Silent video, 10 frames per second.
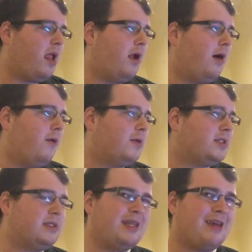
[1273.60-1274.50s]
What's
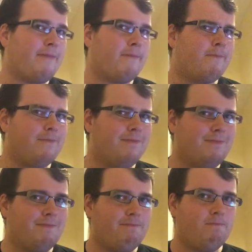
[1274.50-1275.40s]
his name?
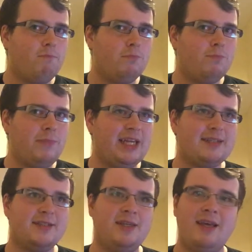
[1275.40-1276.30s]

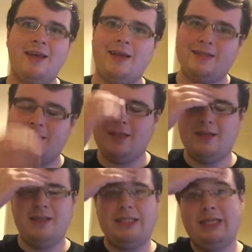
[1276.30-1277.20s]
Blast! It's
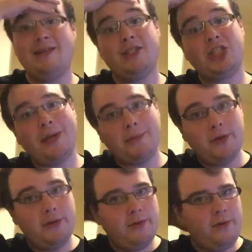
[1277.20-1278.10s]
the chap
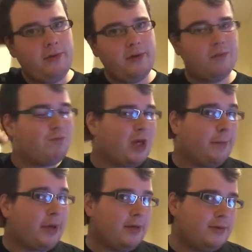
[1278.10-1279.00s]
who
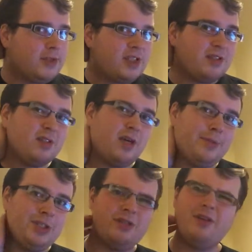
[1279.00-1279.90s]
composed a
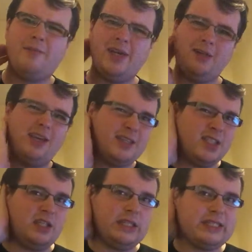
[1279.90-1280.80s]
bunch of the Metal Gear
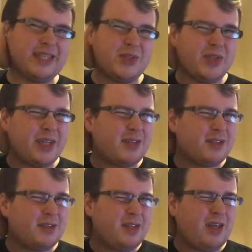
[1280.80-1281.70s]
Solid soundtracks.